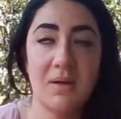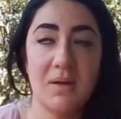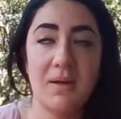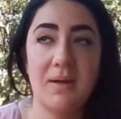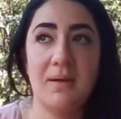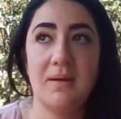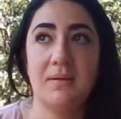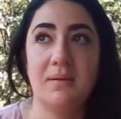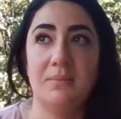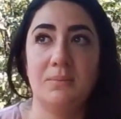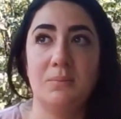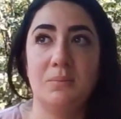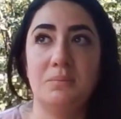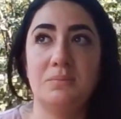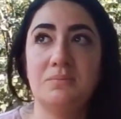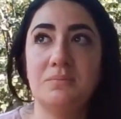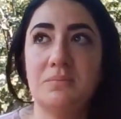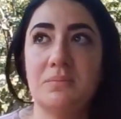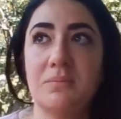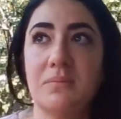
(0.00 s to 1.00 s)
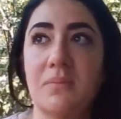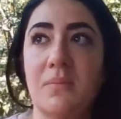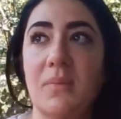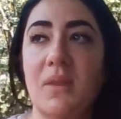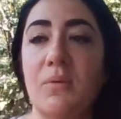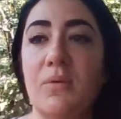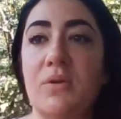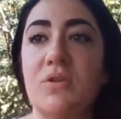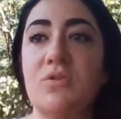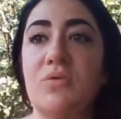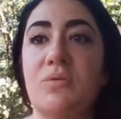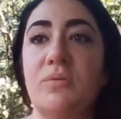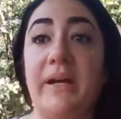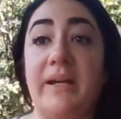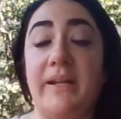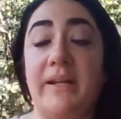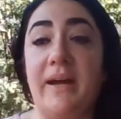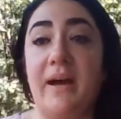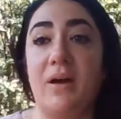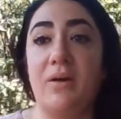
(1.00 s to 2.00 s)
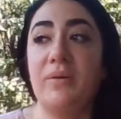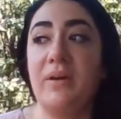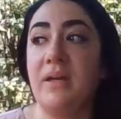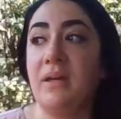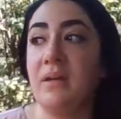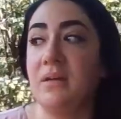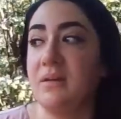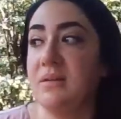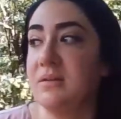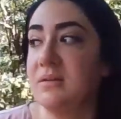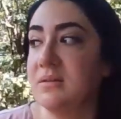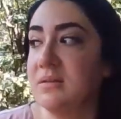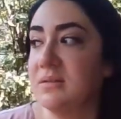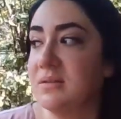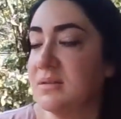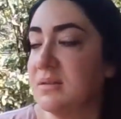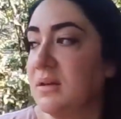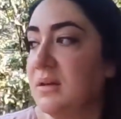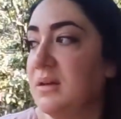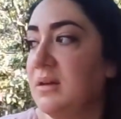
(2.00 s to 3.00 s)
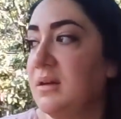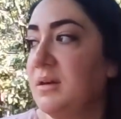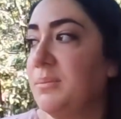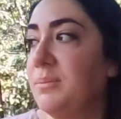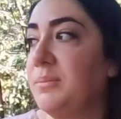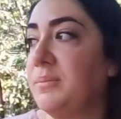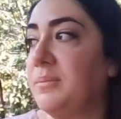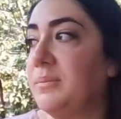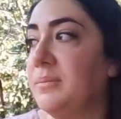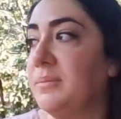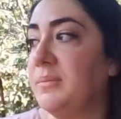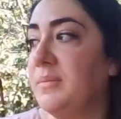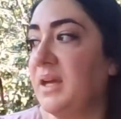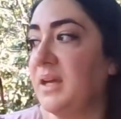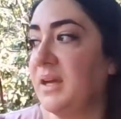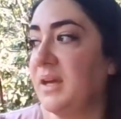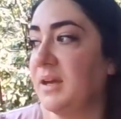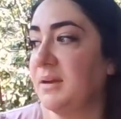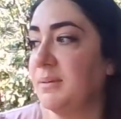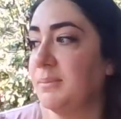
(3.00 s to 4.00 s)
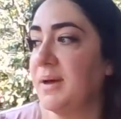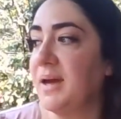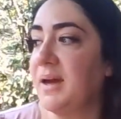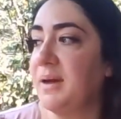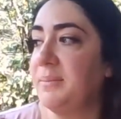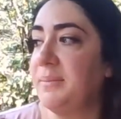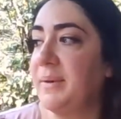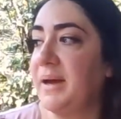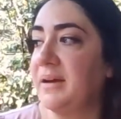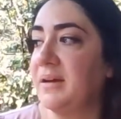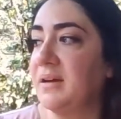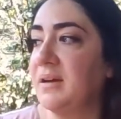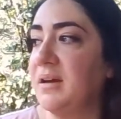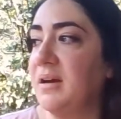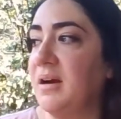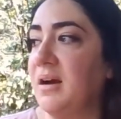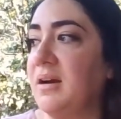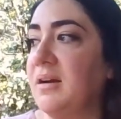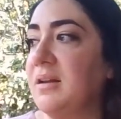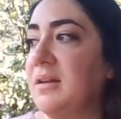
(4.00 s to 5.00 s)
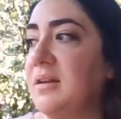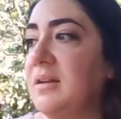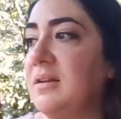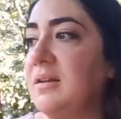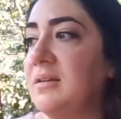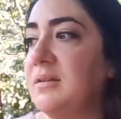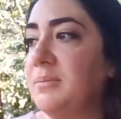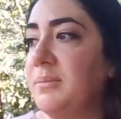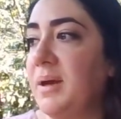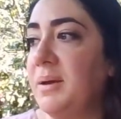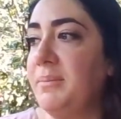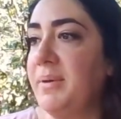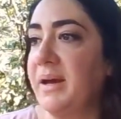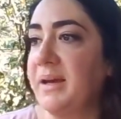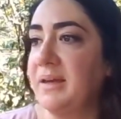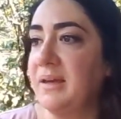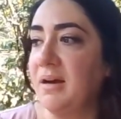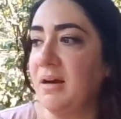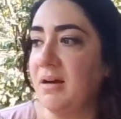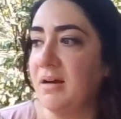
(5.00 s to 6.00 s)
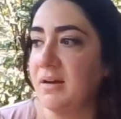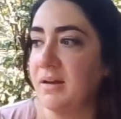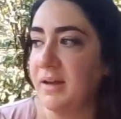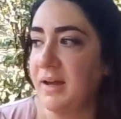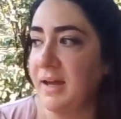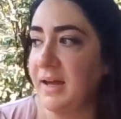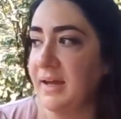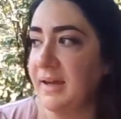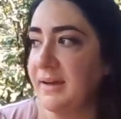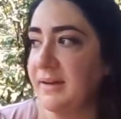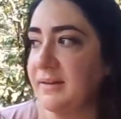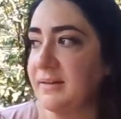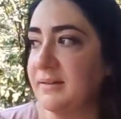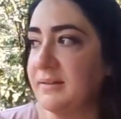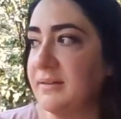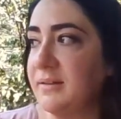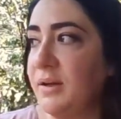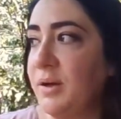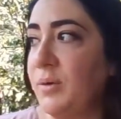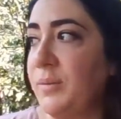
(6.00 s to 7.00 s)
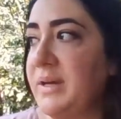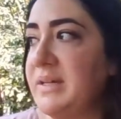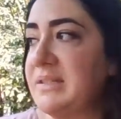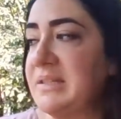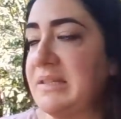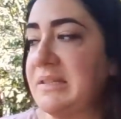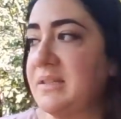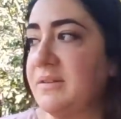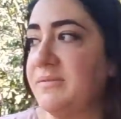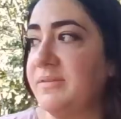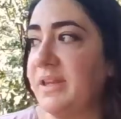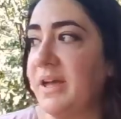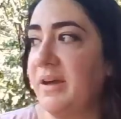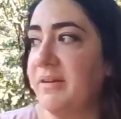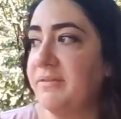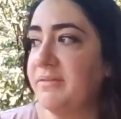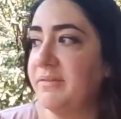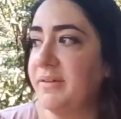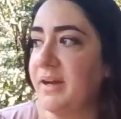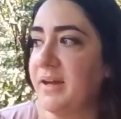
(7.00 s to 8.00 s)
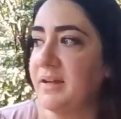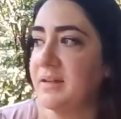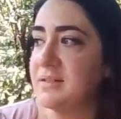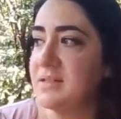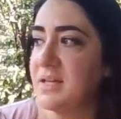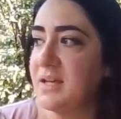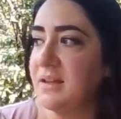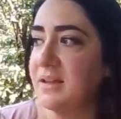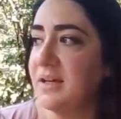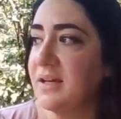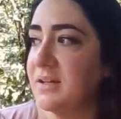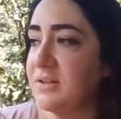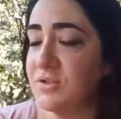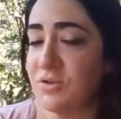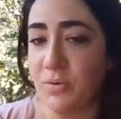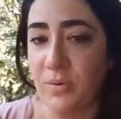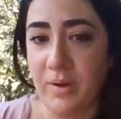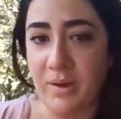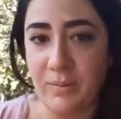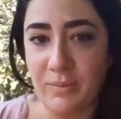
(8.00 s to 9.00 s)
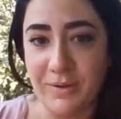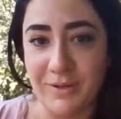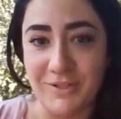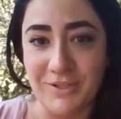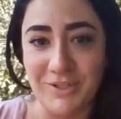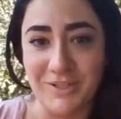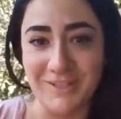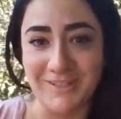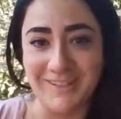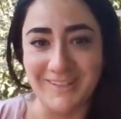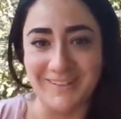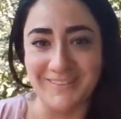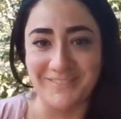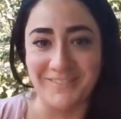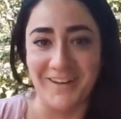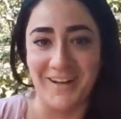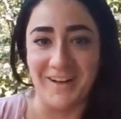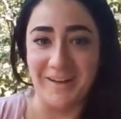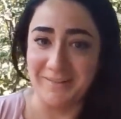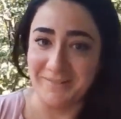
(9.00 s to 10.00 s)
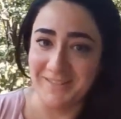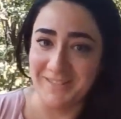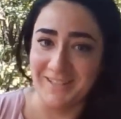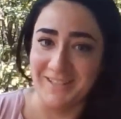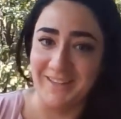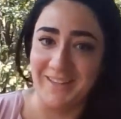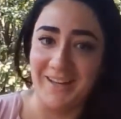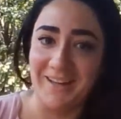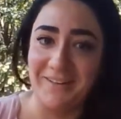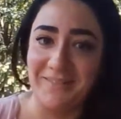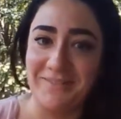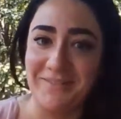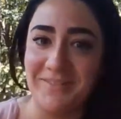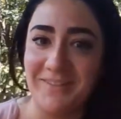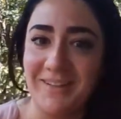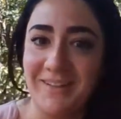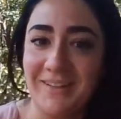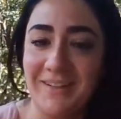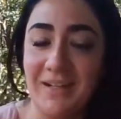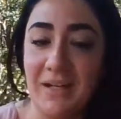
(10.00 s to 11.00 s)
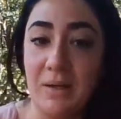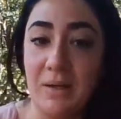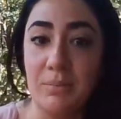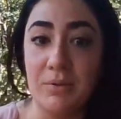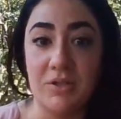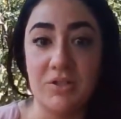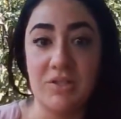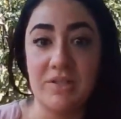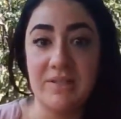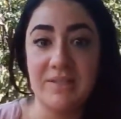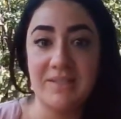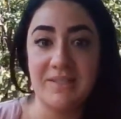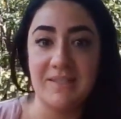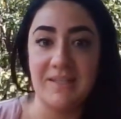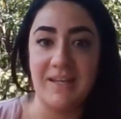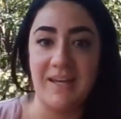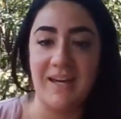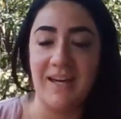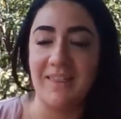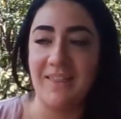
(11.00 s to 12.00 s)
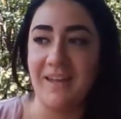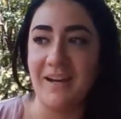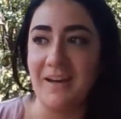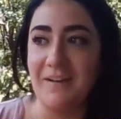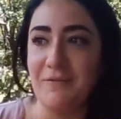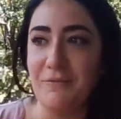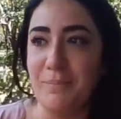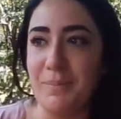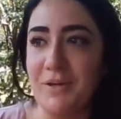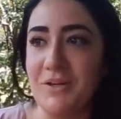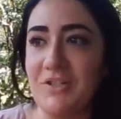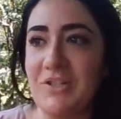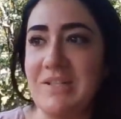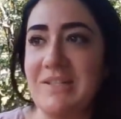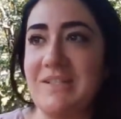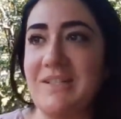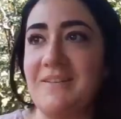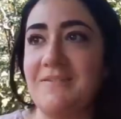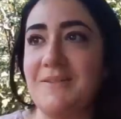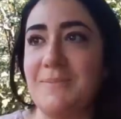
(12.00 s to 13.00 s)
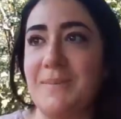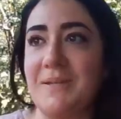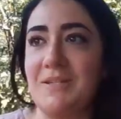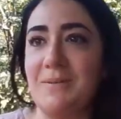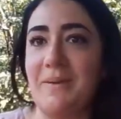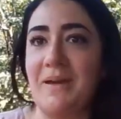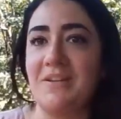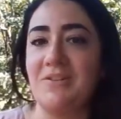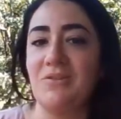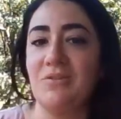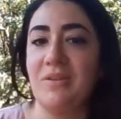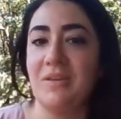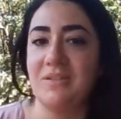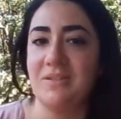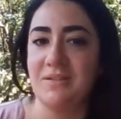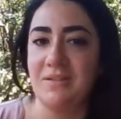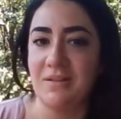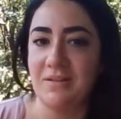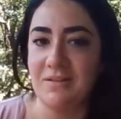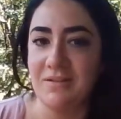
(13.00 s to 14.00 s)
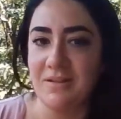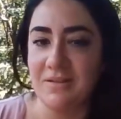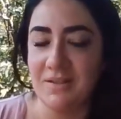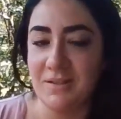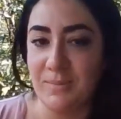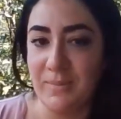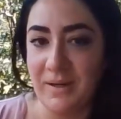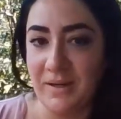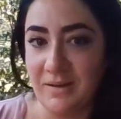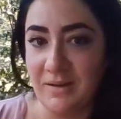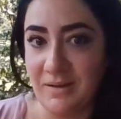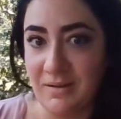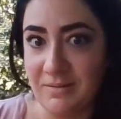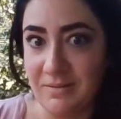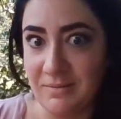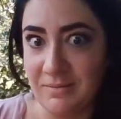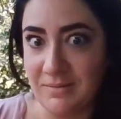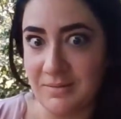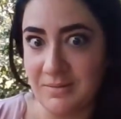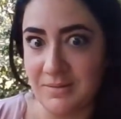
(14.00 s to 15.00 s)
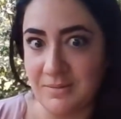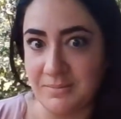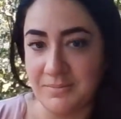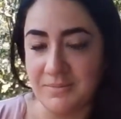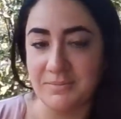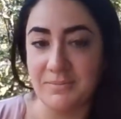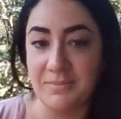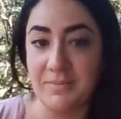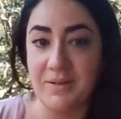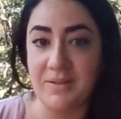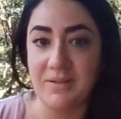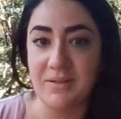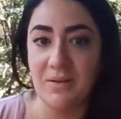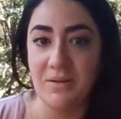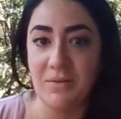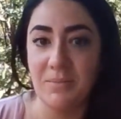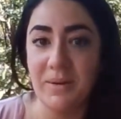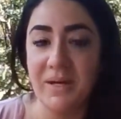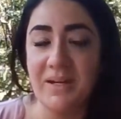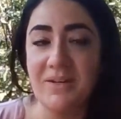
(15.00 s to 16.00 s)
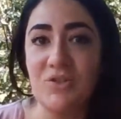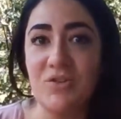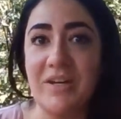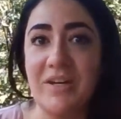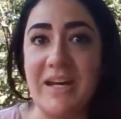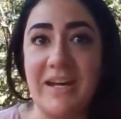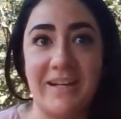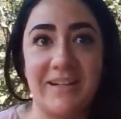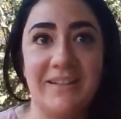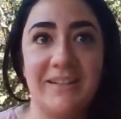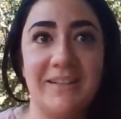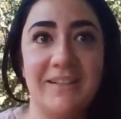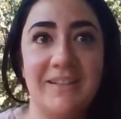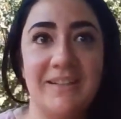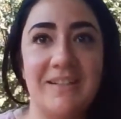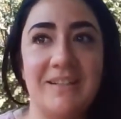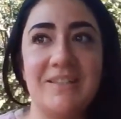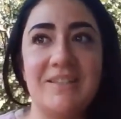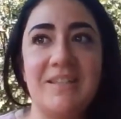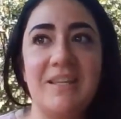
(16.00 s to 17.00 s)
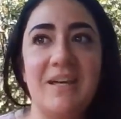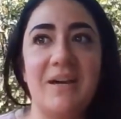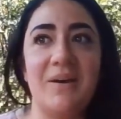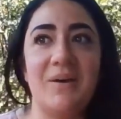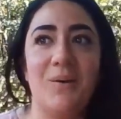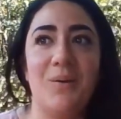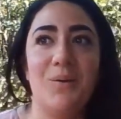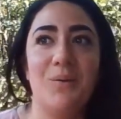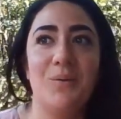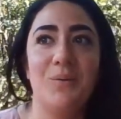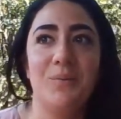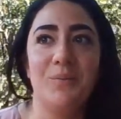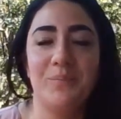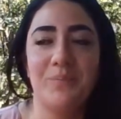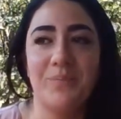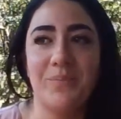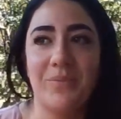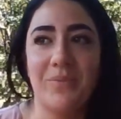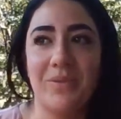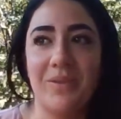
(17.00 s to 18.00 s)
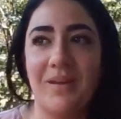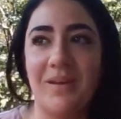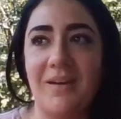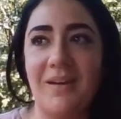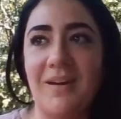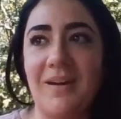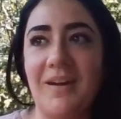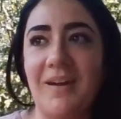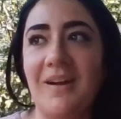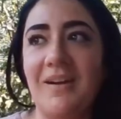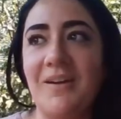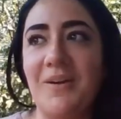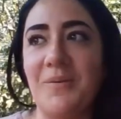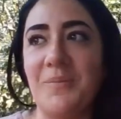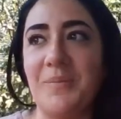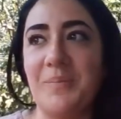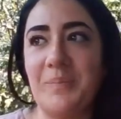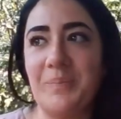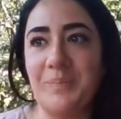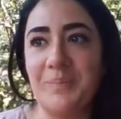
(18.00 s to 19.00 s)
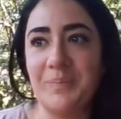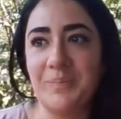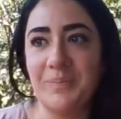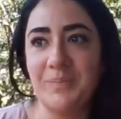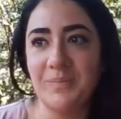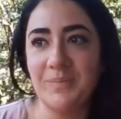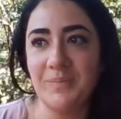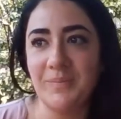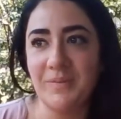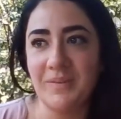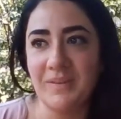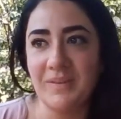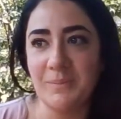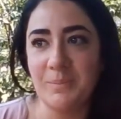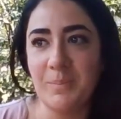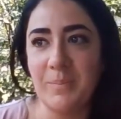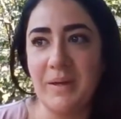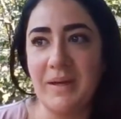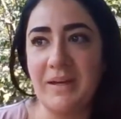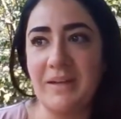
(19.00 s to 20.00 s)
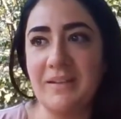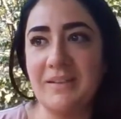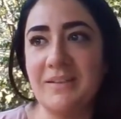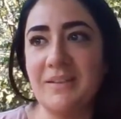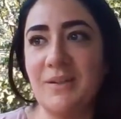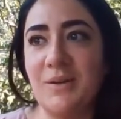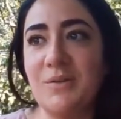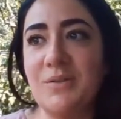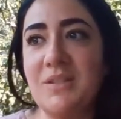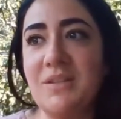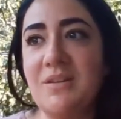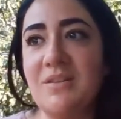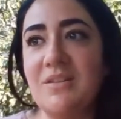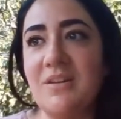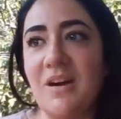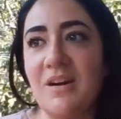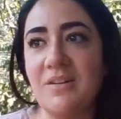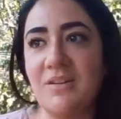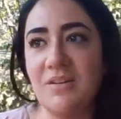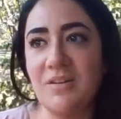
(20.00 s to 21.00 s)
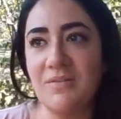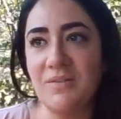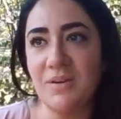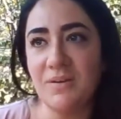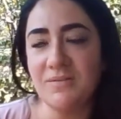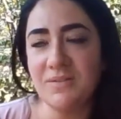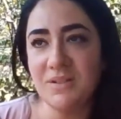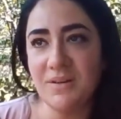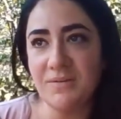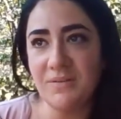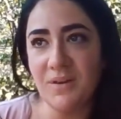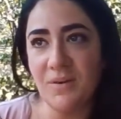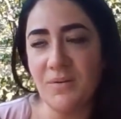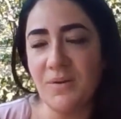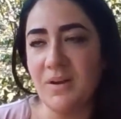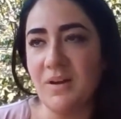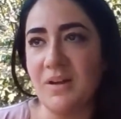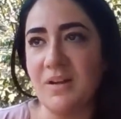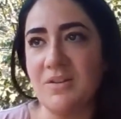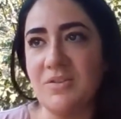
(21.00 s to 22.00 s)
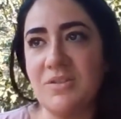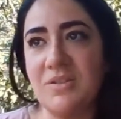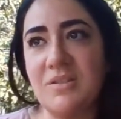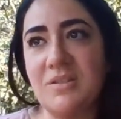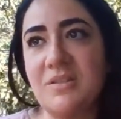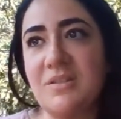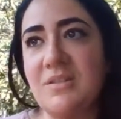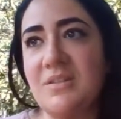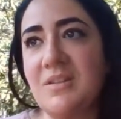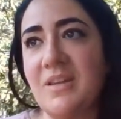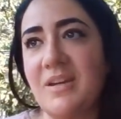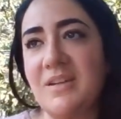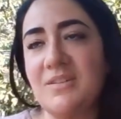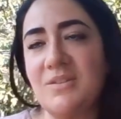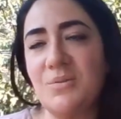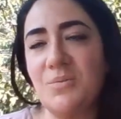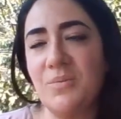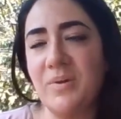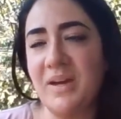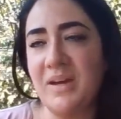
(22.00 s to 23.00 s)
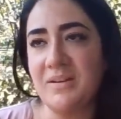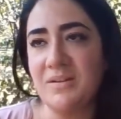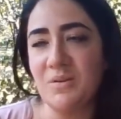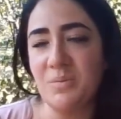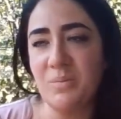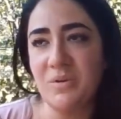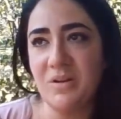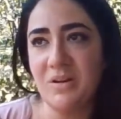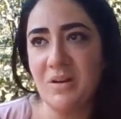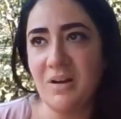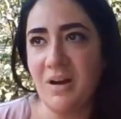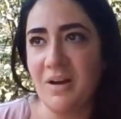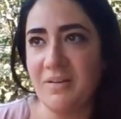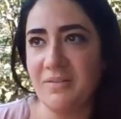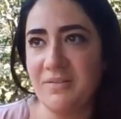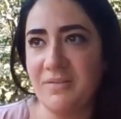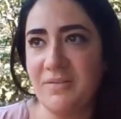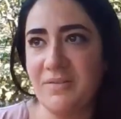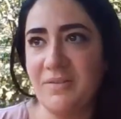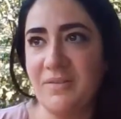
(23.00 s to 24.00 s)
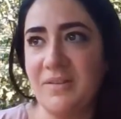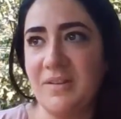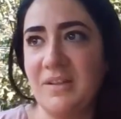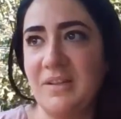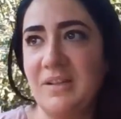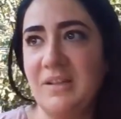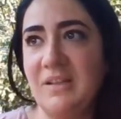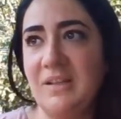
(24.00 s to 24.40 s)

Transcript: Um, which right now is making my back garden, my backyard, a oasis of love and healing and joy, which involves a lot of bushes that I've purchased. I've spent about $2,000 on this backyard. I'm about to go buy a tree. So I don't know, but go see your doctor if you have stuff going on. Just like, don't wait, don't put it off.